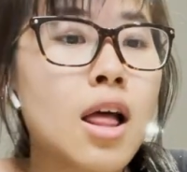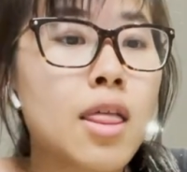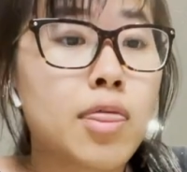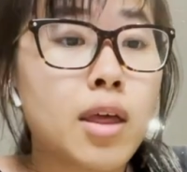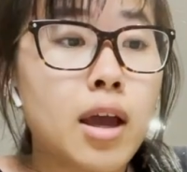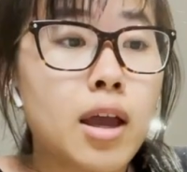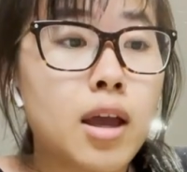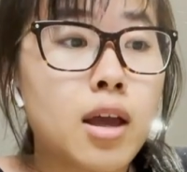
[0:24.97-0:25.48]

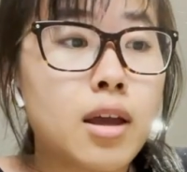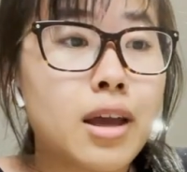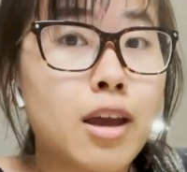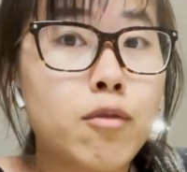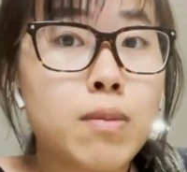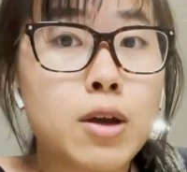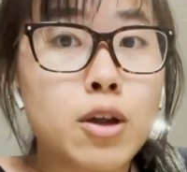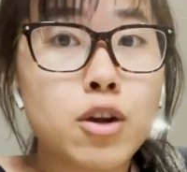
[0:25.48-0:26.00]
they
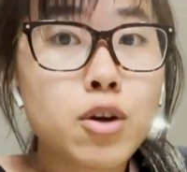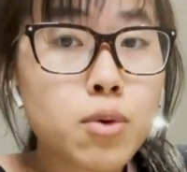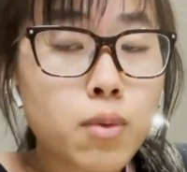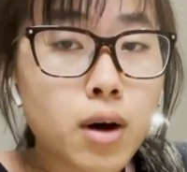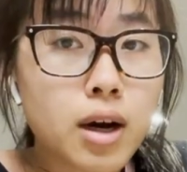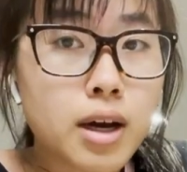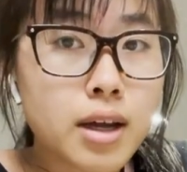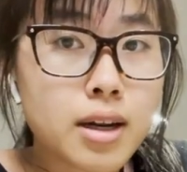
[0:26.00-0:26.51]
gave me a new
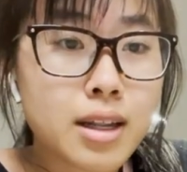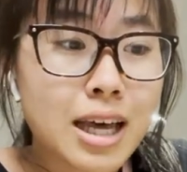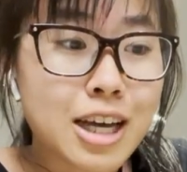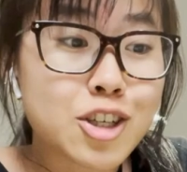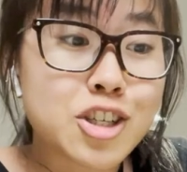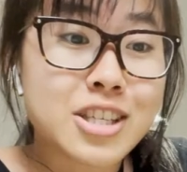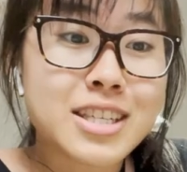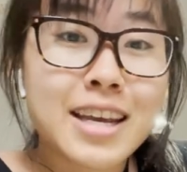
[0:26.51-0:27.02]
one that
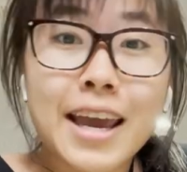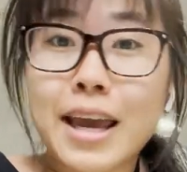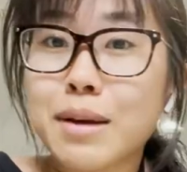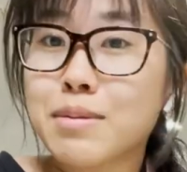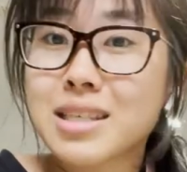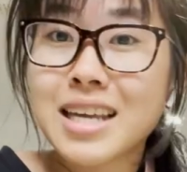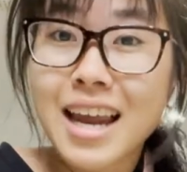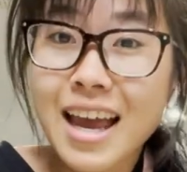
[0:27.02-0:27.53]
just
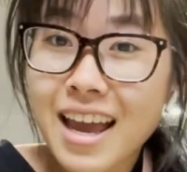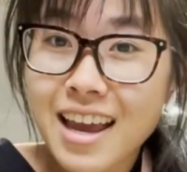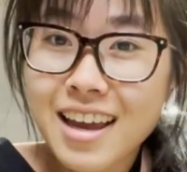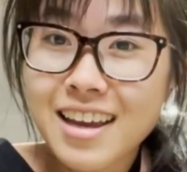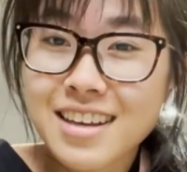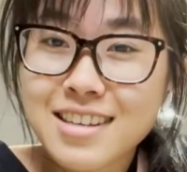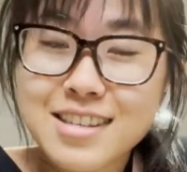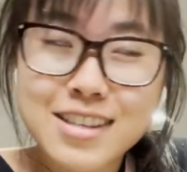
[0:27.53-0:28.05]
came
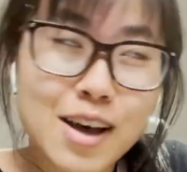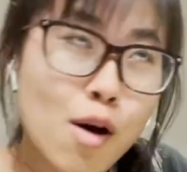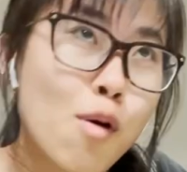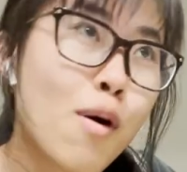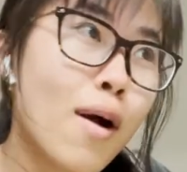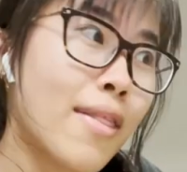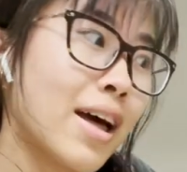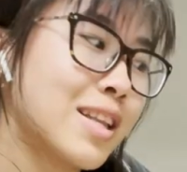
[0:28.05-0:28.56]
today.
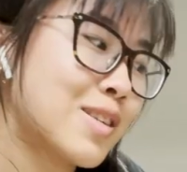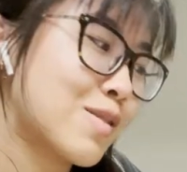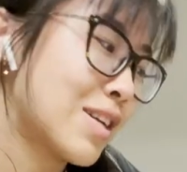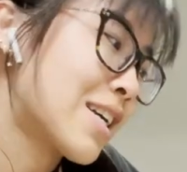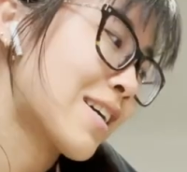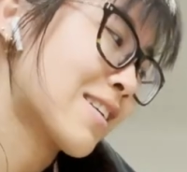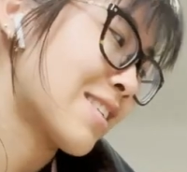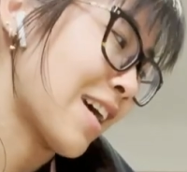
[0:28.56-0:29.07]
So that's
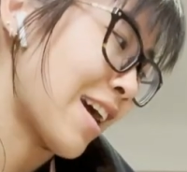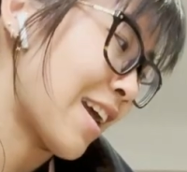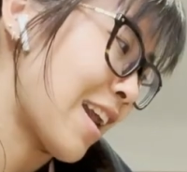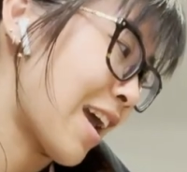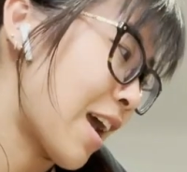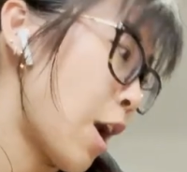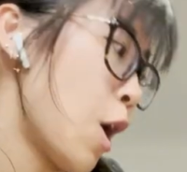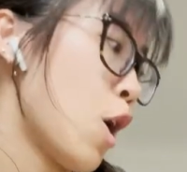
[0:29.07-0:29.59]
really
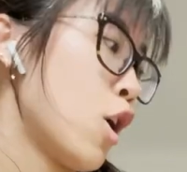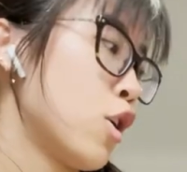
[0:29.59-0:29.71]
exciting.